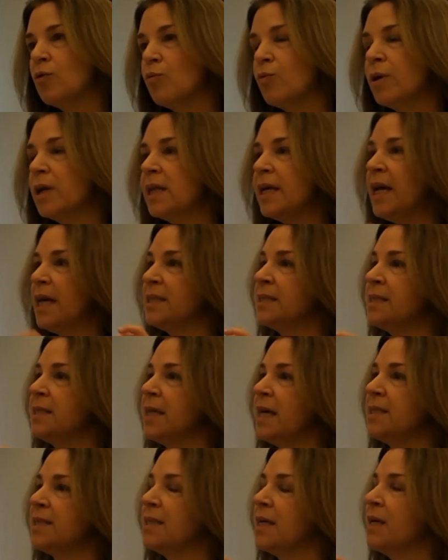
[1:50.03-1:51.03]
really
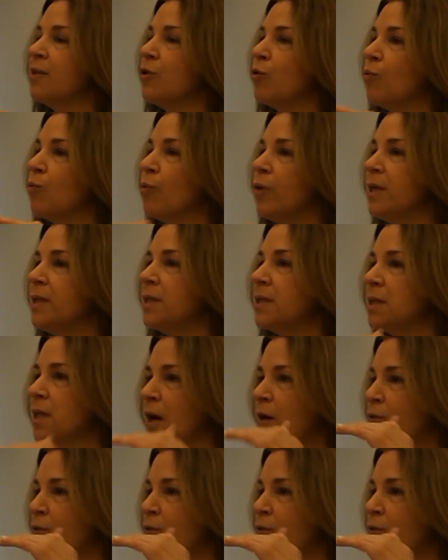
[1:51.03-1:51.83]
assessing the risk